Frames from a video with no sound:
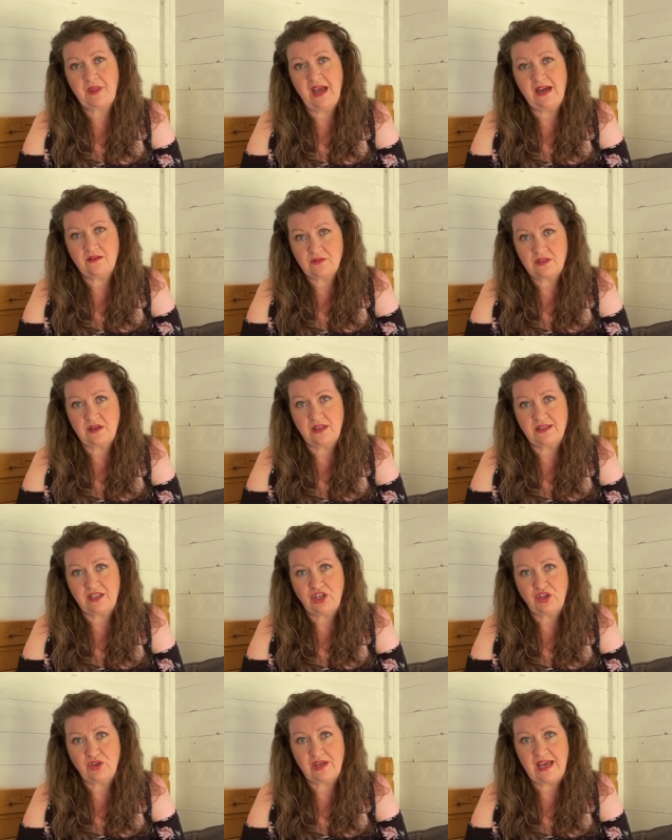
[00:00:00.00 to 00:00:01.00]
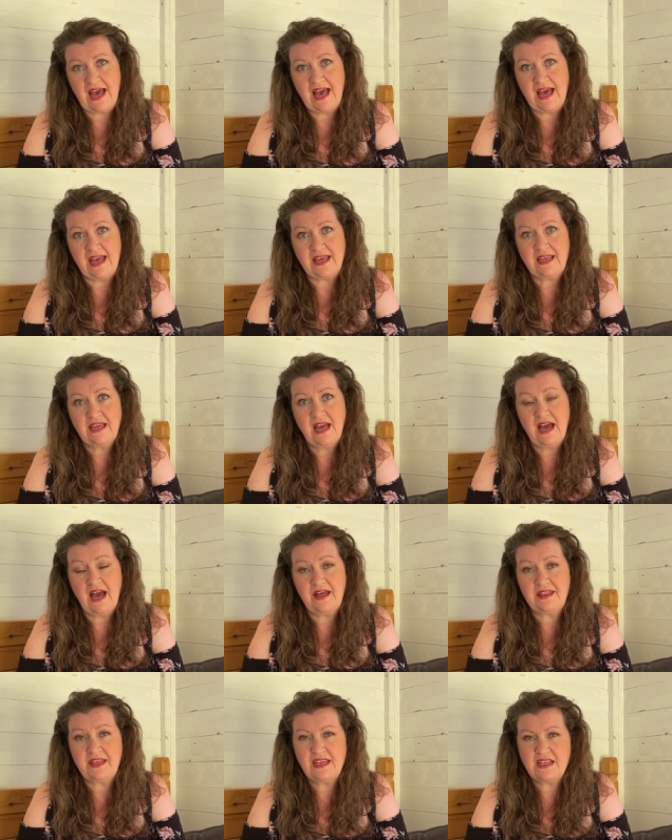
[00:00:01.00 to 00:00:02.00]
outside the UK,
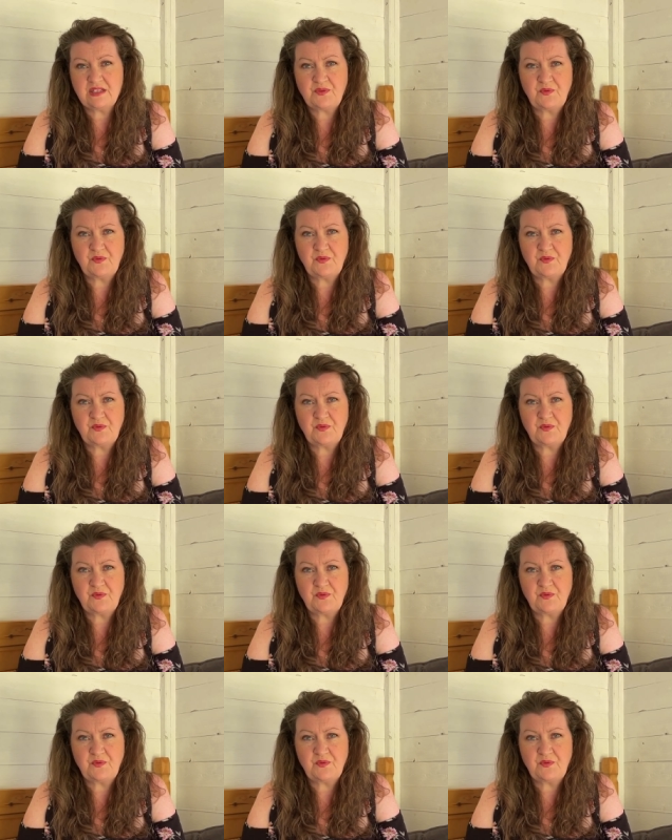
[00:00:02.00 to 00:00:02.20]
I think it's